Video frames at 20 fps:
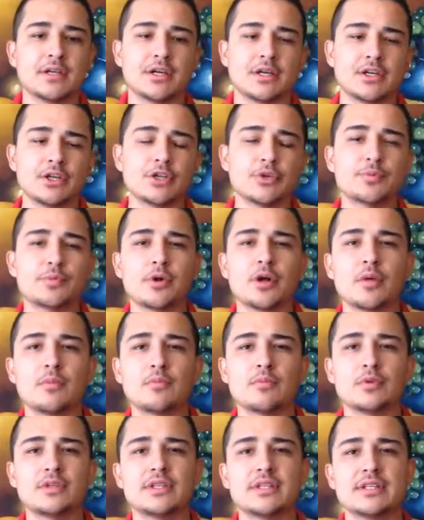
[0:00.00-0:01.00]
Another
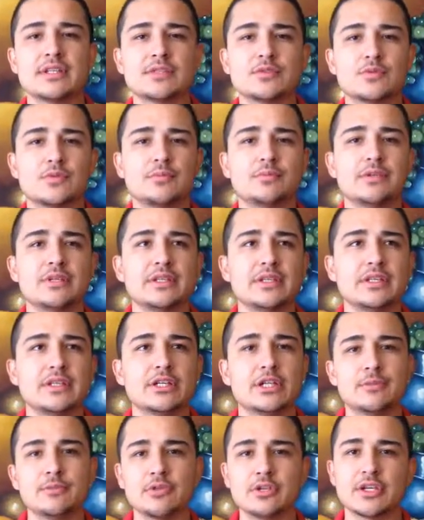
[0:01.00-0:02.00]
problem with this would be
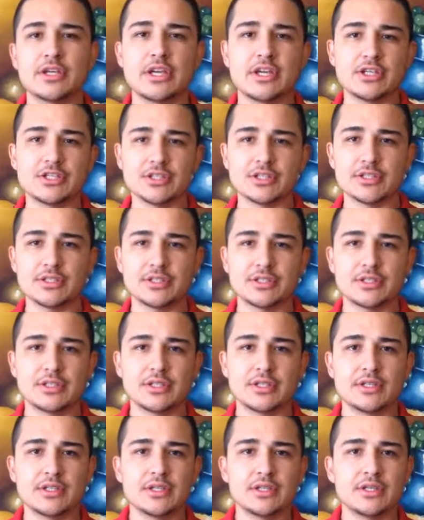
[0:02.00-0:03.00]
communication.
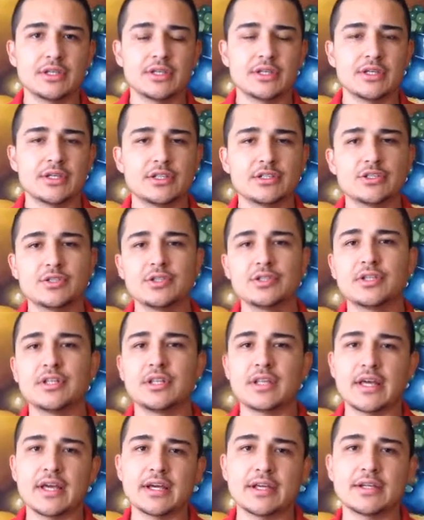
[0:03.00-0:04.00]
Due to the
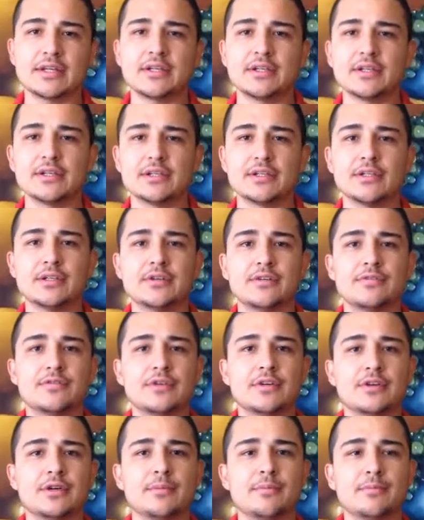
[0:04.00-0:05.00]
lack of
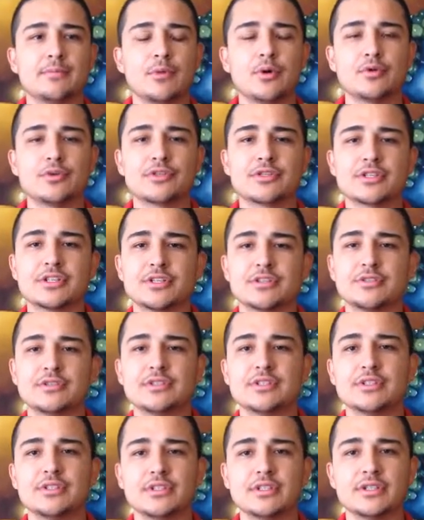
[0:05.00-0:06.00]
motor skills
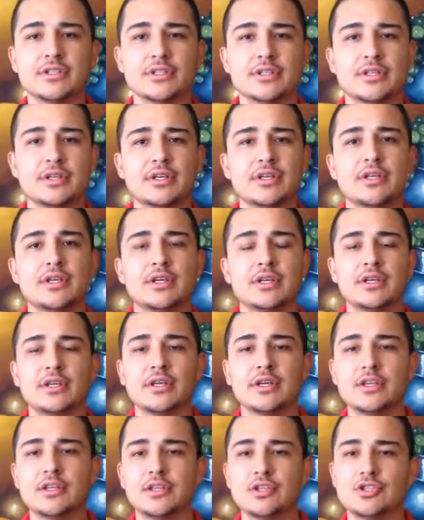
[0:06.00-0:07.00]

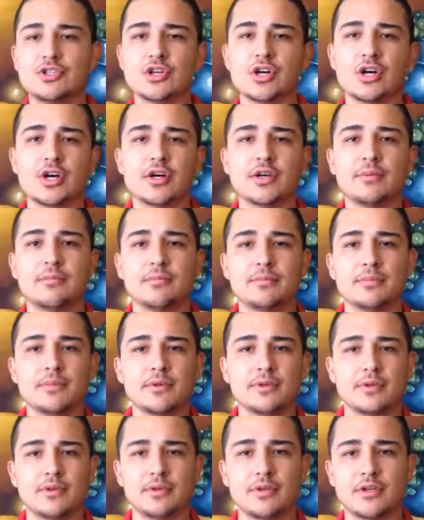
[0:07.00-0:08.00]
in the jaw
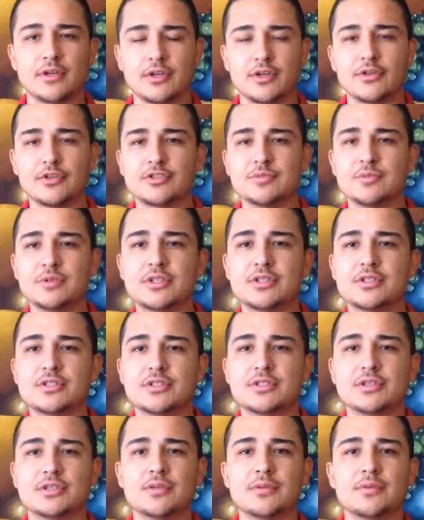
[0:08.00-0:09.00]
and other
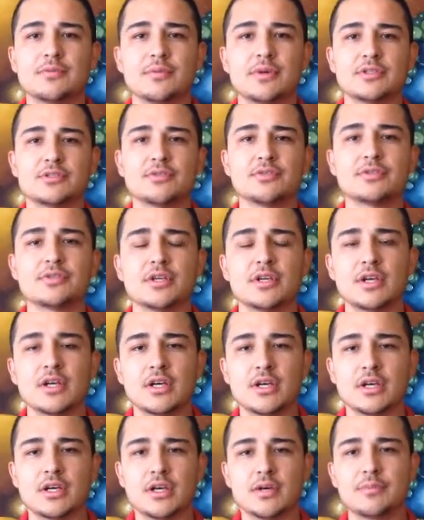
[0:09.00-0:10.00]
speech muscles,
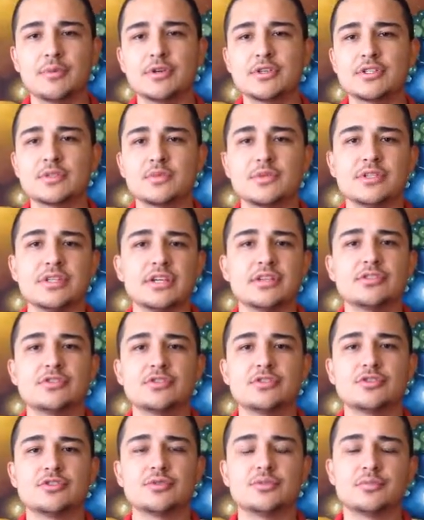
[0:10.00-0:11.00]
a person with Down
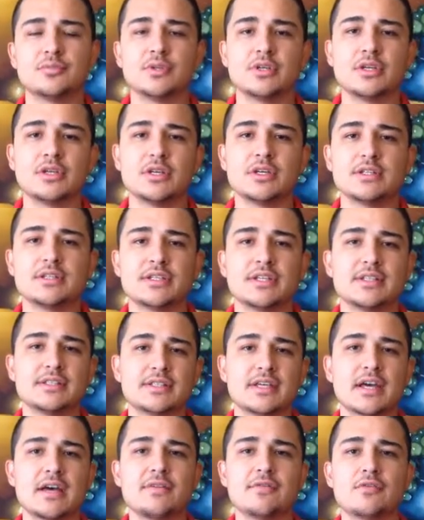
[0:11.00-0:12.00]
syndrome tends
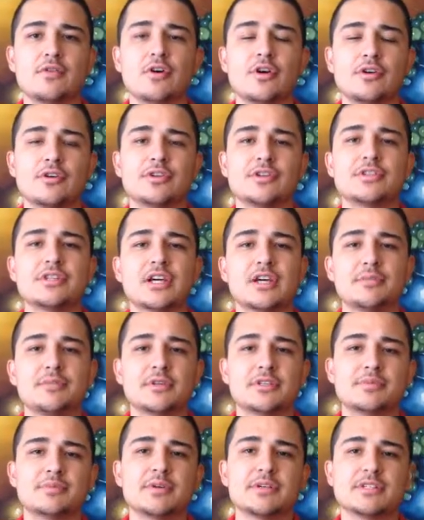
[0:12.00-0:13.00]
to have a harder time
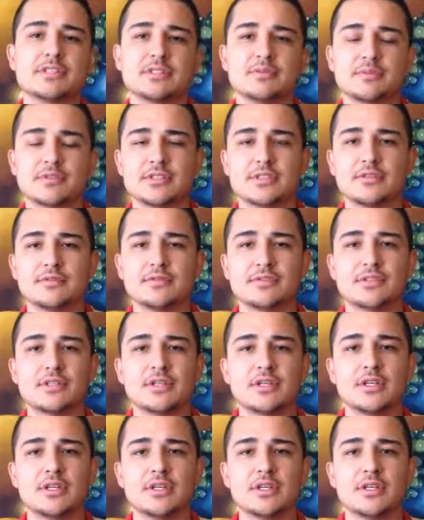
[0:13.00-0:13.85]
expressing themselves.